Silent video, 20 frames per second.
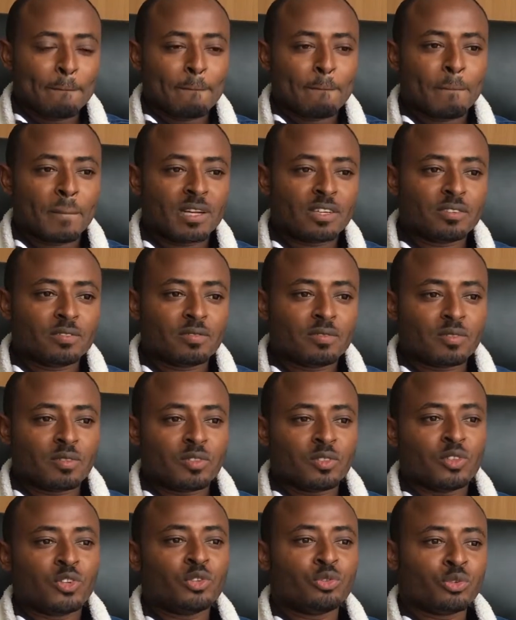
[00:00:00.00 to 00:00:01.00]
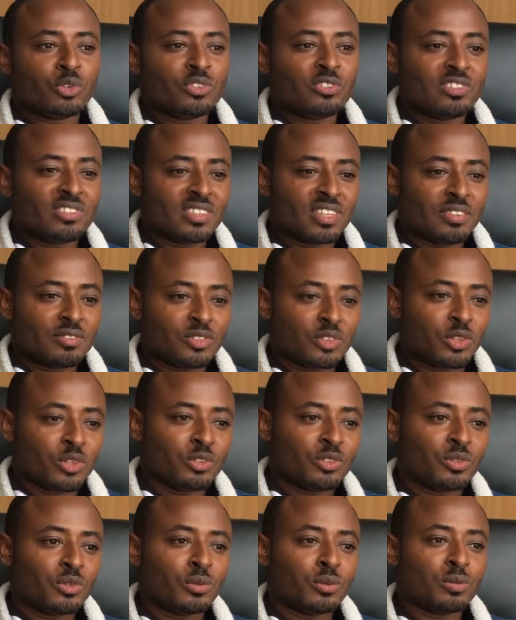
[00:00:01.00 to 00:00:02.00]
But those road reserves
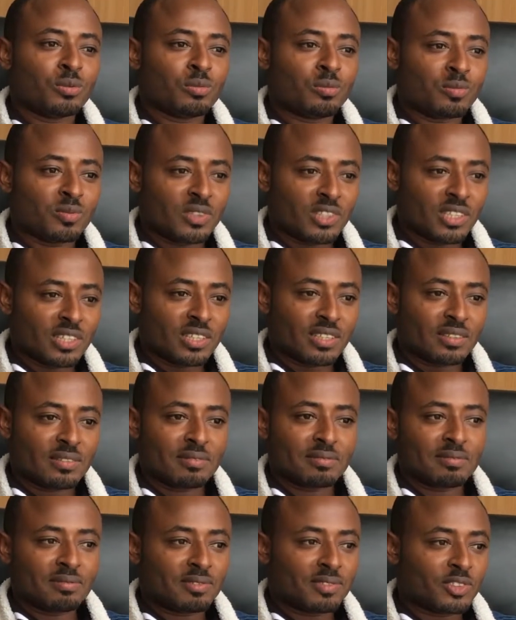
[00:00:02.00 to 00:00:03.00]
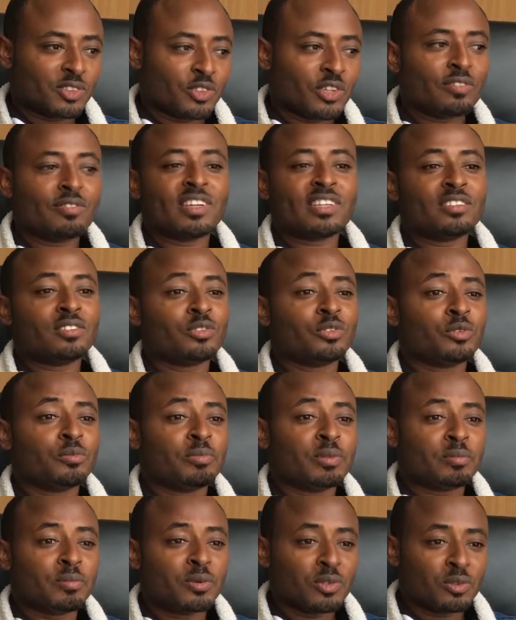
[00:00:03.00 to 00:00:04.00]
also traverse through
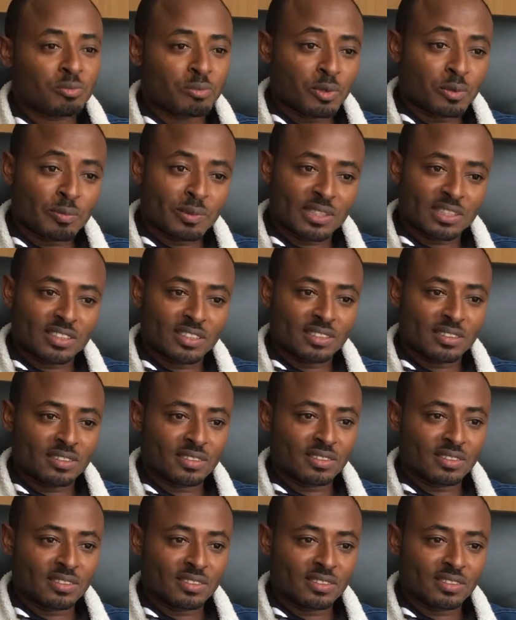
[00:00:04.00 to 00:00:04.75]
people's property.